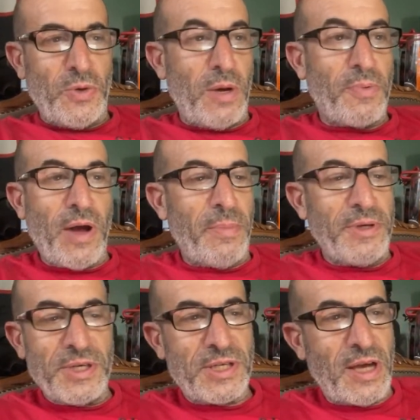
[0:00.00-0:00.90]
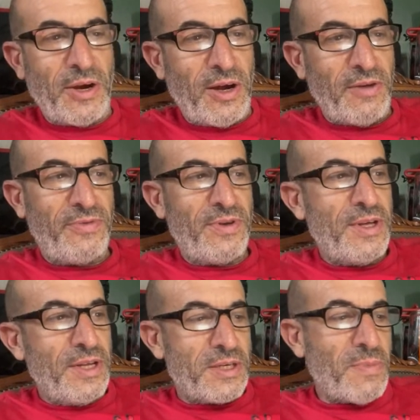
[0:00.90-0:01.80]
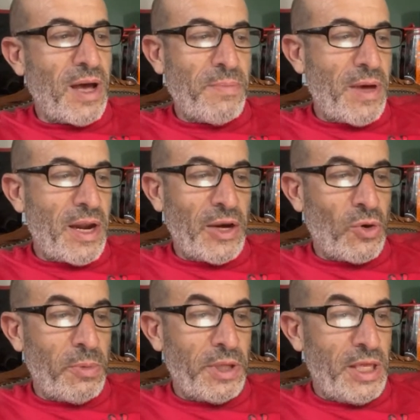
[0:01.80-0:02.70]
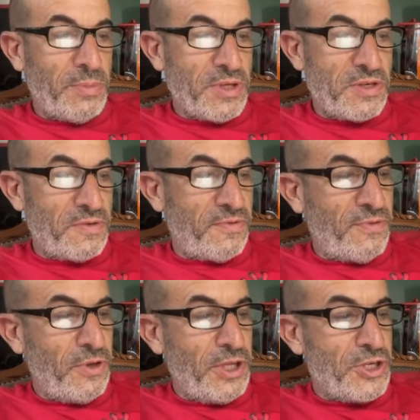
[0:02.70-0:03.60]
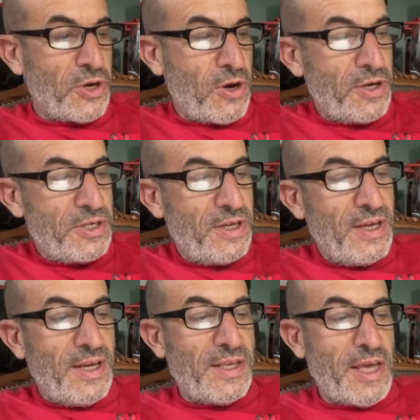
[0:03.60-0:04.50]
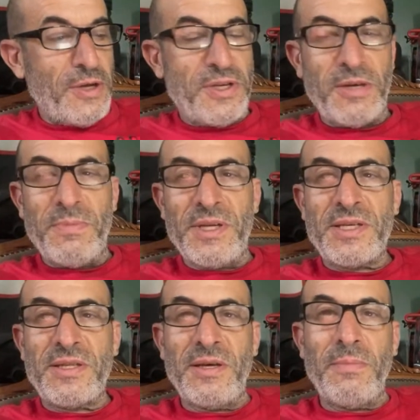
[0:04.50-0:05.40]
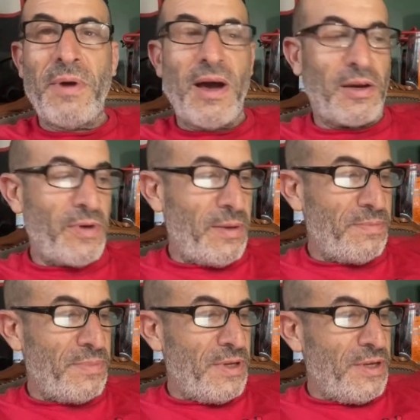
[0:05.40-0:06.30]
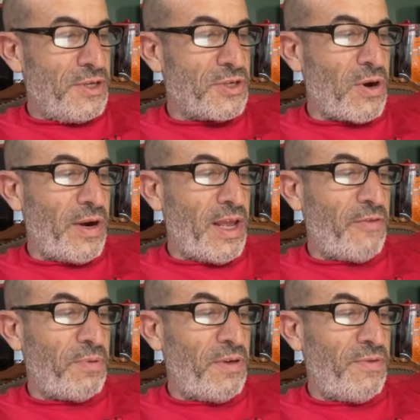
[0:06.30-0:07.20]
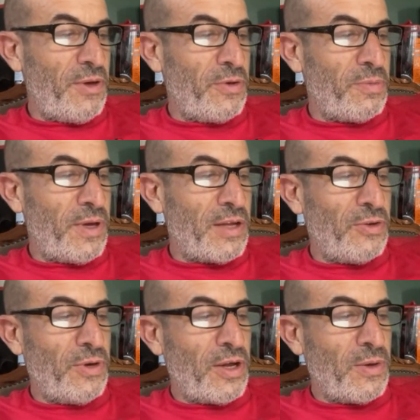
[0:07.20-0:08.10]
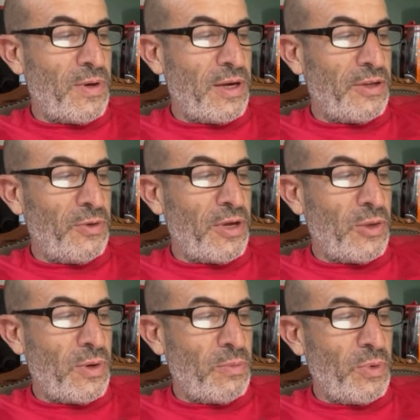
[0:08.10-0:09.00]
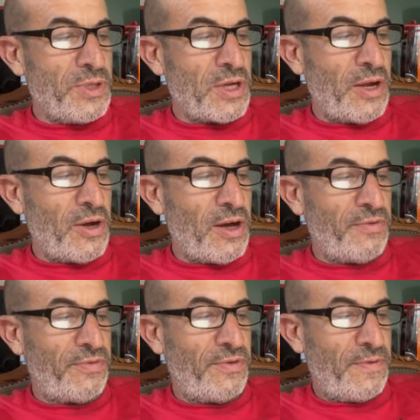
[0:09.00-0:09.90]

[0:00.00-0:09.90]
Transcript: I'll probably just sign off. It's my bad. I normally keep this fully charged. Yeah, you did miss the bong rip. Sorry, FPV with me. I'll do another one. When we sign off.